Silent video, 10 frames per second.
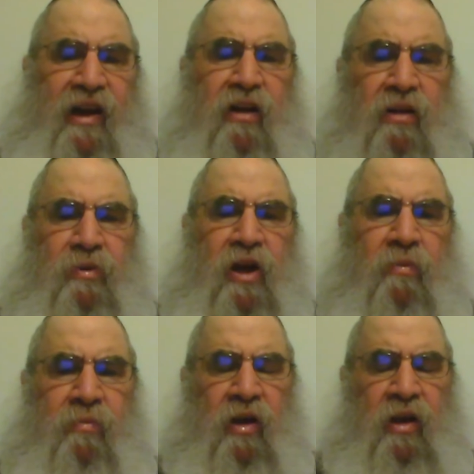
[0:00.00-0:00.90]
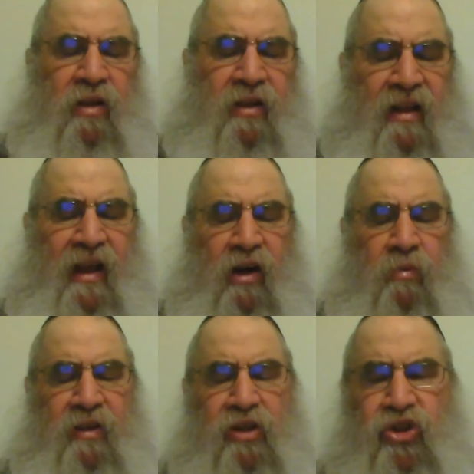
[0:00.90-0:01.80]
It'll become that will
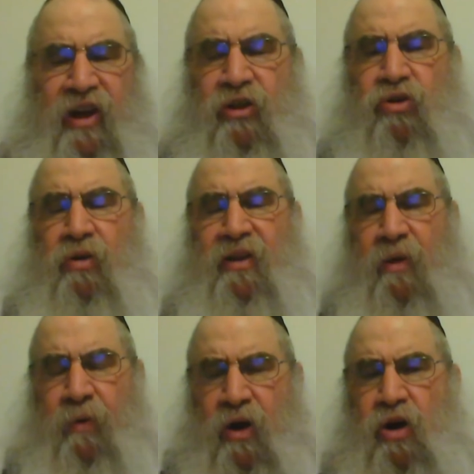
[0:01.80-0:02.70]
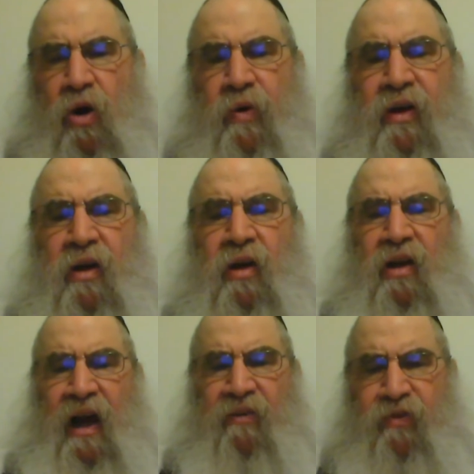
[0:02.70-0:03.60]
be the change. So it'll keep on going,
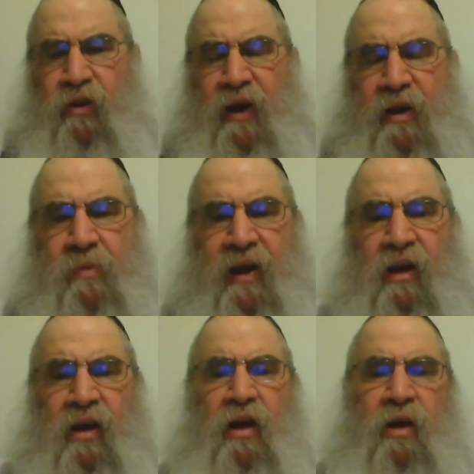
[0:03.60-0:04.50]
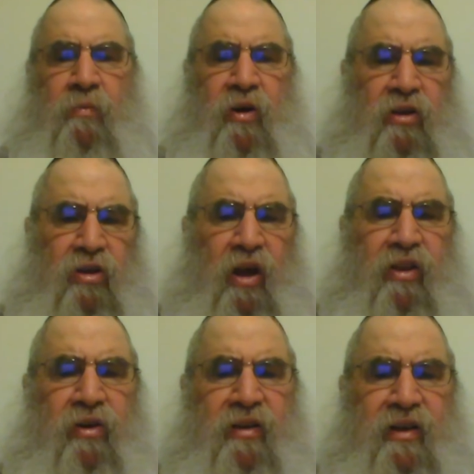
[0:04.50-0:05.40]
afila hin meyer, but on the
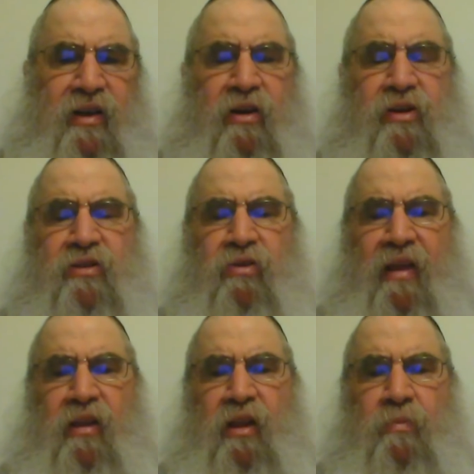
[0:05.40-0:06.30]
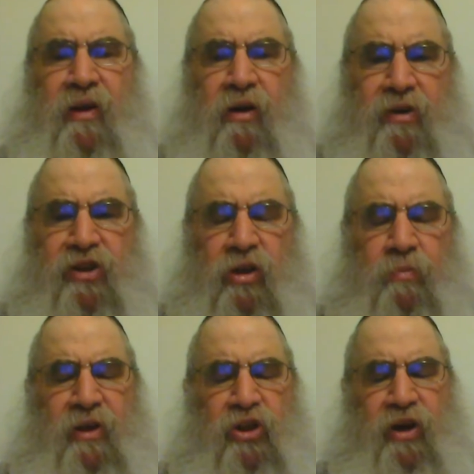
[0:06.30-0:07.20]
other end, the kikris, rather than being a rishon, will
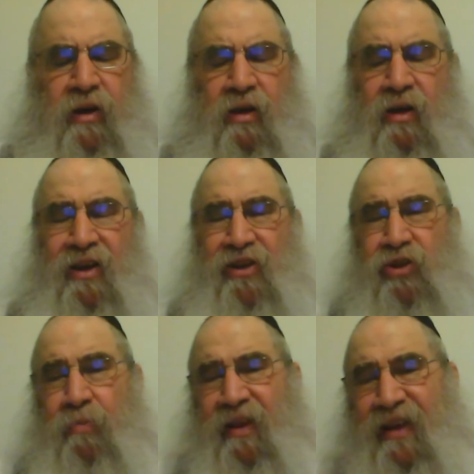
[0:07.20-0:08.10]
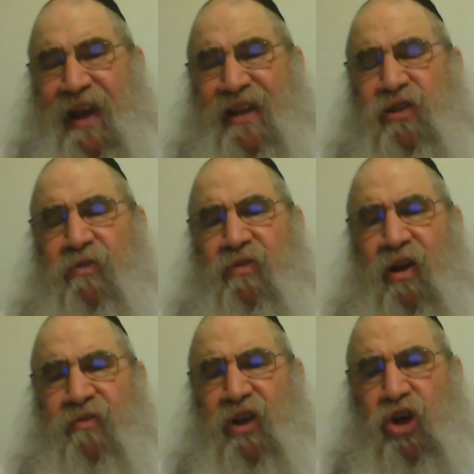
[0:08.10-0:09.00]
be a sheni. So by the case
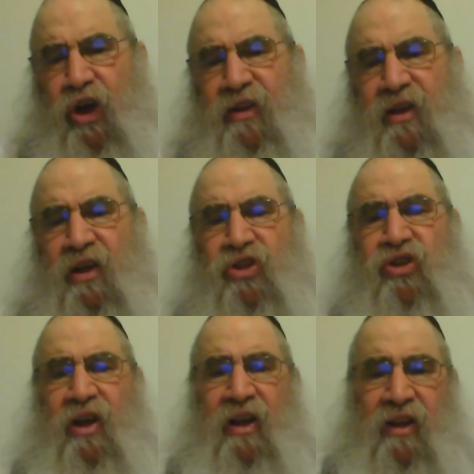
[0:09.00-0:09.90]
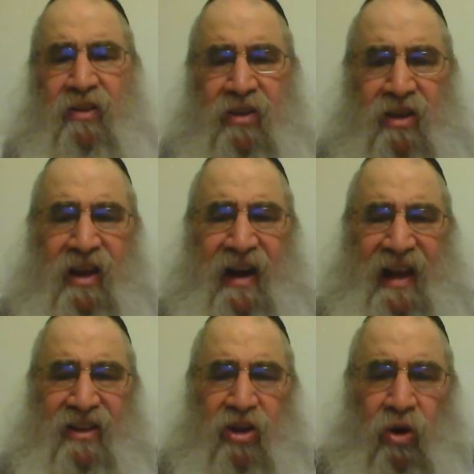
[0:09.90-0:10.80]
of the Kodesh, the
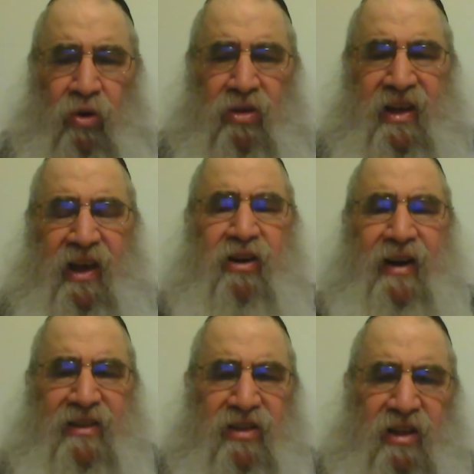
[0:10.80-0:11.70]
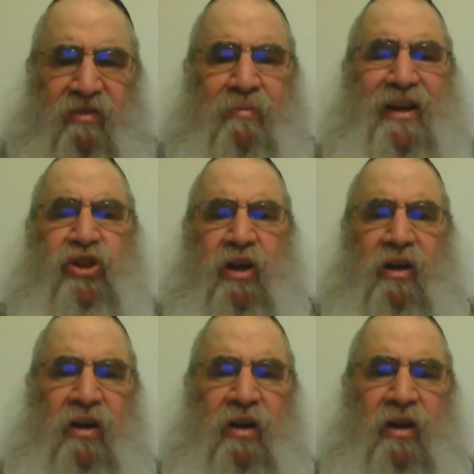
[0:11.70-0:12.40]
whole kikr has a din of mashke.